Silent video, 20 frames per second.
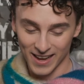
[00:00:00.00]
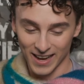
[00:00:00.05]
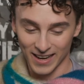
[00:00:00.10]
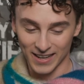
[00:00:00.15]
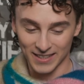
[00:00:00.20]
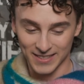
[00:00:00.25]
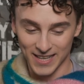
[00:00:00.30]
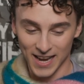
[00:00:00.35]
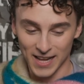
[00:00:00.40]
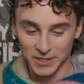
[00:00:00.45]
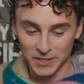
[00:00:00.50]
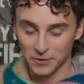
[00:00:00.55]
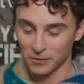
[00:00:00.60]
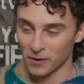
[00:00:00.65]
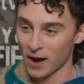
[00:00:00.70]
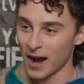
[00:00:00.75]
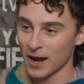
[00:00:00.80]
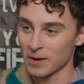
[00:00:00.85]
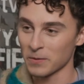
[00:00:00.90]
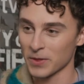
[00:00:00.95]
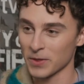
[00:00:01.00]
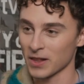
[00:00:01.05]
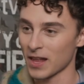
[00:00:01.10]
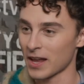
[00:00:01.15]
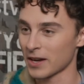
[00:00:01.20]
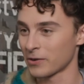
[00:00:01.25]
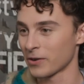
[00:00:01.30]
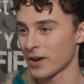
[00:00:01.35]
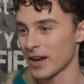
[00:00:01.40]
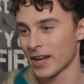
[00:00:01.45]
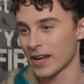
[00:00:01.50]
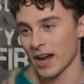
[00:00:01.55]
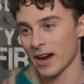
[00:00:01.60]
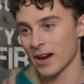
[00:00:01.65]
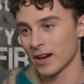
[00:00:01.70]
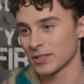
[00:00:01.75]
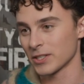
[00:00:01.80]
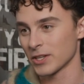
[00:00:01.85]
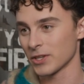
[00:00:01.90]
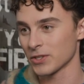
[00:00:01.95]
intense ride with a lot of great
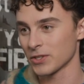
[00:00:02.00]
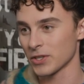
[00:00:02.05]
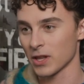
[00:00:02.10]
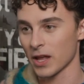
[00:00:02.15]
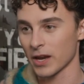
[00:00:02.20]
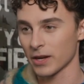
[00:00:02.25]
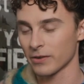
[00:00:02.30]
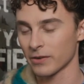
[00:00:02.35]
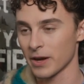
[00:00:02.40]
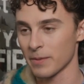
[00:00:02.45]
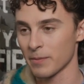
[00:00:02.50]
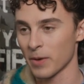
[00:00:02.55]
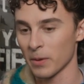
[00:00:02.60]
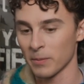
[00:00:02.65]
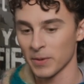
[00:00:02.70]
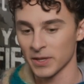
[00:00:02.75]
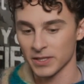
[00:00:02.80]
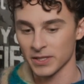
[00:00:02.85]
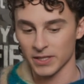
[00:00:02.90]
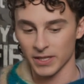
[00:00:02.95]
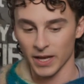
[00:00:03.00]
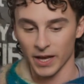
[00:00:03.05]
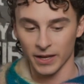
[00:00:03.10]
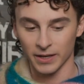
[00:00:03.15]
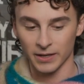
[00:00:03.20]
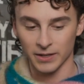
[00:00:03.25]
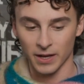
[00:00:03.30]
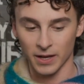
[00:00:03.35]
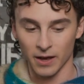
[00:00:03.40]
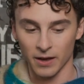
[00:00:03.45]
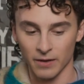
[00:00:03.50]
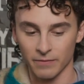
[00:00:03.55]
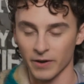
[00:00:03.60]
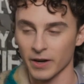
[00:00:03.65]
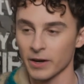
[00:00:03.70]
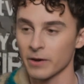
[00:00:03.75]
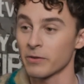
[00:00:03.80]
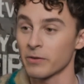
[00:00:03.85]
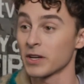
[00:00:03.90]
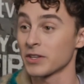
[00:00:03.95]
characters, a lot of great moments, and a
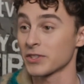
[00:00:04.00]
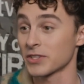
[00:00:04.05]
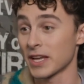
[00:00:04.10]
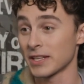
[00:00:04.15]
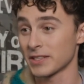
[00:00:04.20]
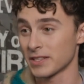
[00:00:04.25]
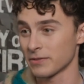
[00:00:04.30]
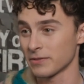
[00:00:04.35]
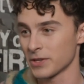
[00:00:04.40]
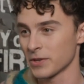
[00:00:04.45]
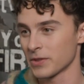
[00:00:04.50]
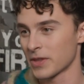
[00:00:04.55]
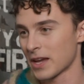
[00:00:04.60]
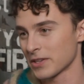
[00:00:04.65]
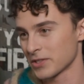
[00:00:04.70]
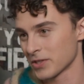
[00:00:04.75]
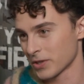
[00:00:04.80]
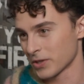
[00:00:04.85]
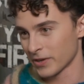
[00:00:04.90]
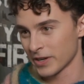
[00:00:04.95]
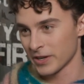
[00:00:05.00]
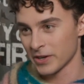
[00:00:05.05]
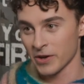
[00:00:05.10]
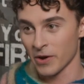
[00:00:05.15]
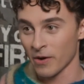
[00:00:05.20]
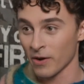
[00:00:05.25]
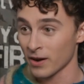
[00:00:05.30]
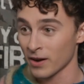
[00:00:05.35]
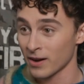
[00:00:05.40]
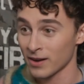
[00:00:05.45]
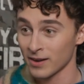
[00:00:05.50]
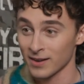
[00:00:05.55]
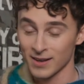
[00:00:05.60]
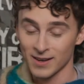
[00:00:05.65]
very real sense of 2003 New York